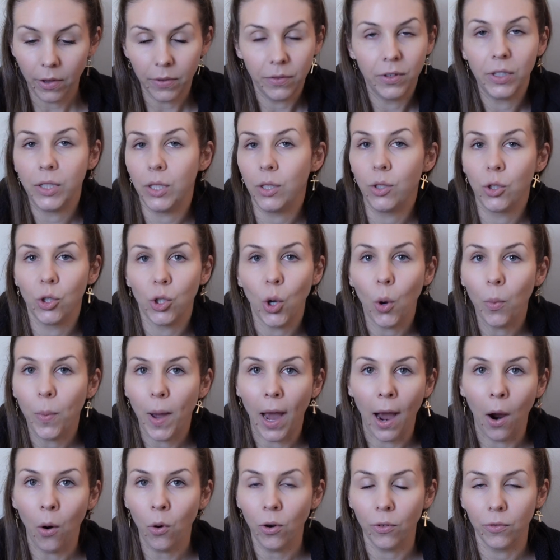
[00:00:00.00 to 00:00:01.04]
This is so
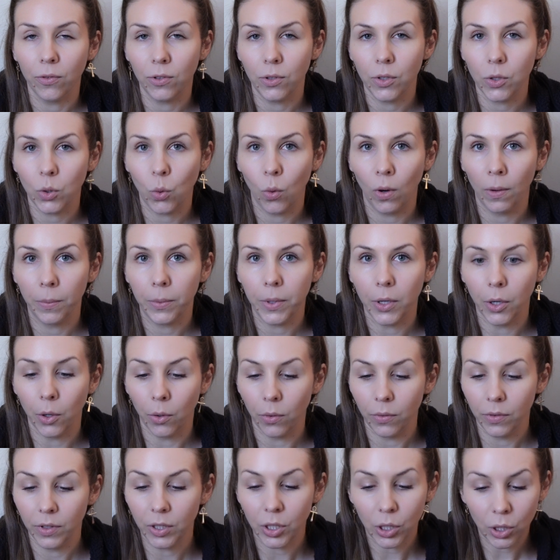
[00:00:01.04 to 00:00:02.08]
powerful, Scorpio.
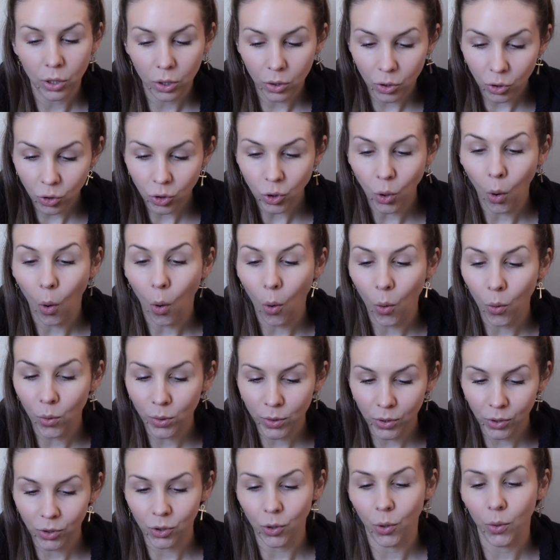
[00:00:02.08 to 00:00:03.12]
This is so,
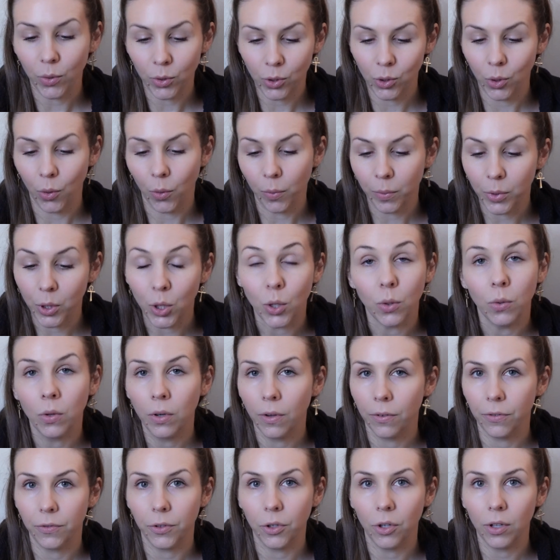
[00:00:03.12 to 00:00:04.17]
so, so
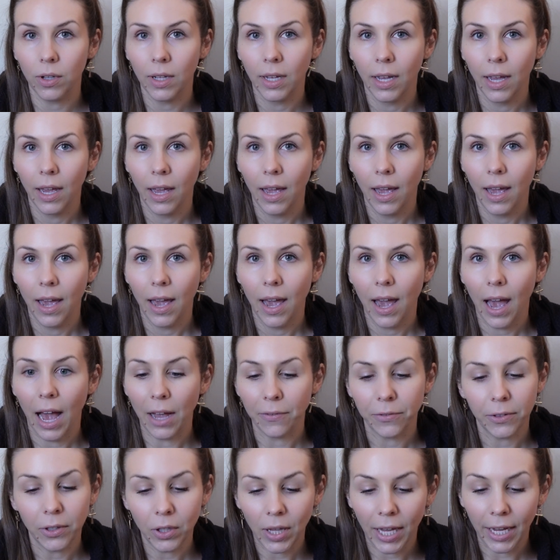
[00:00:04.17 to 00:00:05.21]
beautiful. I
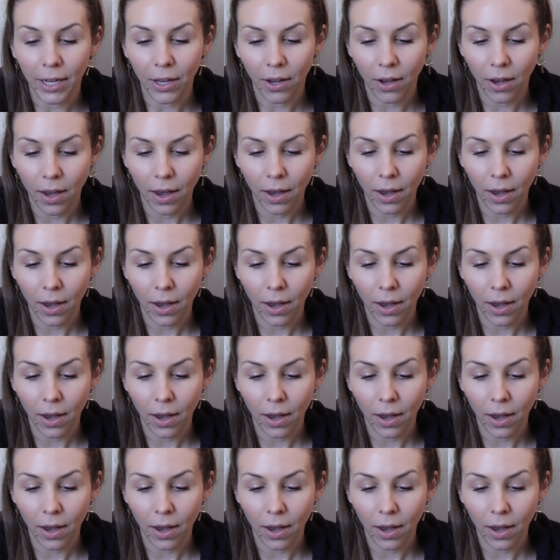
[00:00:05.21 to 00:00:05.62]
feel like